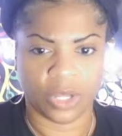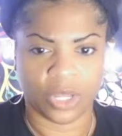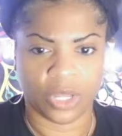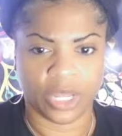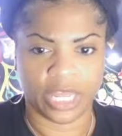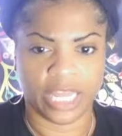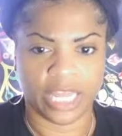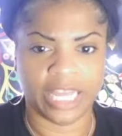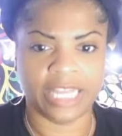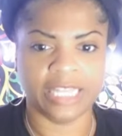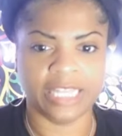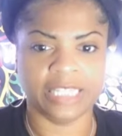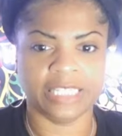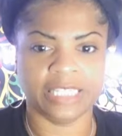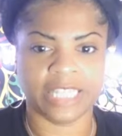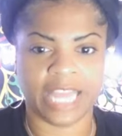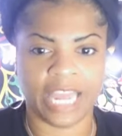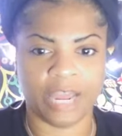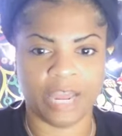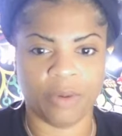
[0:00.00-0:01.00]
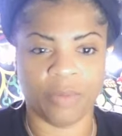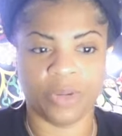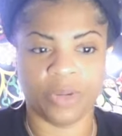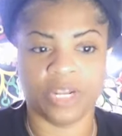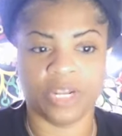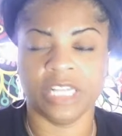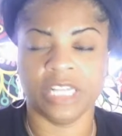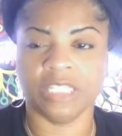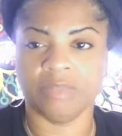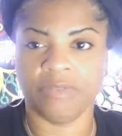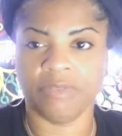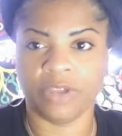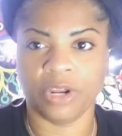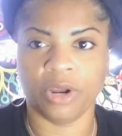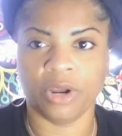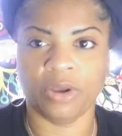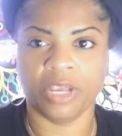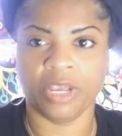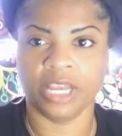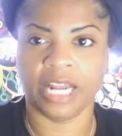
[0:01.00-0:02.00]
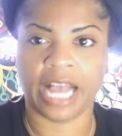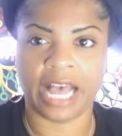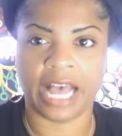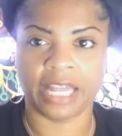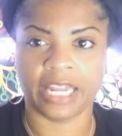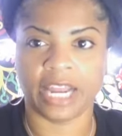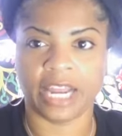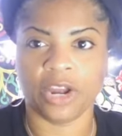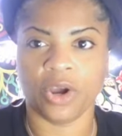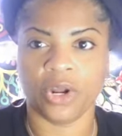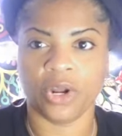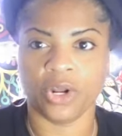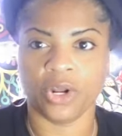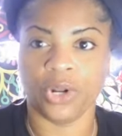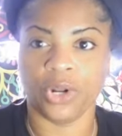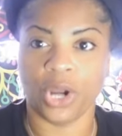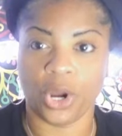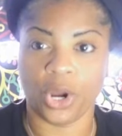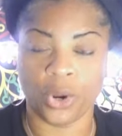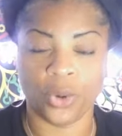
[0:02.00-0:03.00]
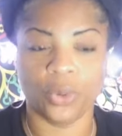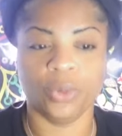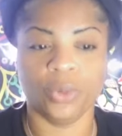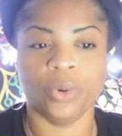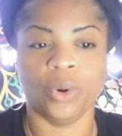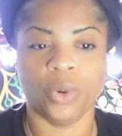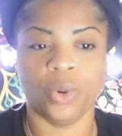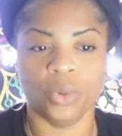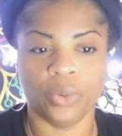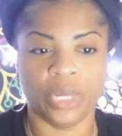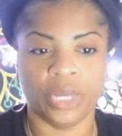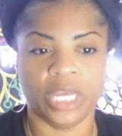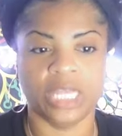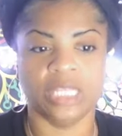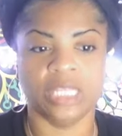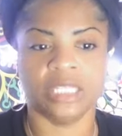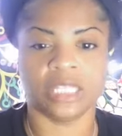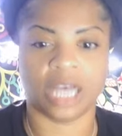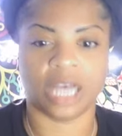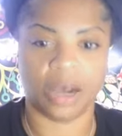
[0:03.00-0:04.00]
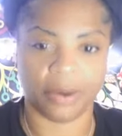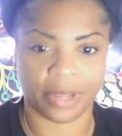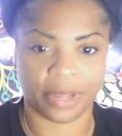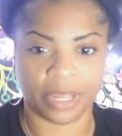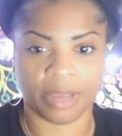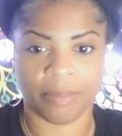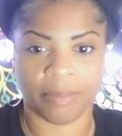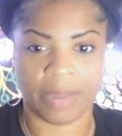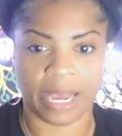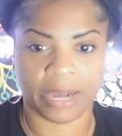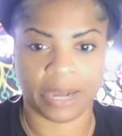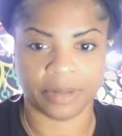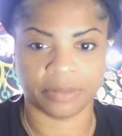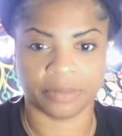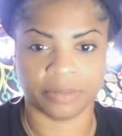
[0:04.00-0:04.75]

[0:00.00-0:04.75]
He's saying when this video get out, they're gonna know who he's talking about.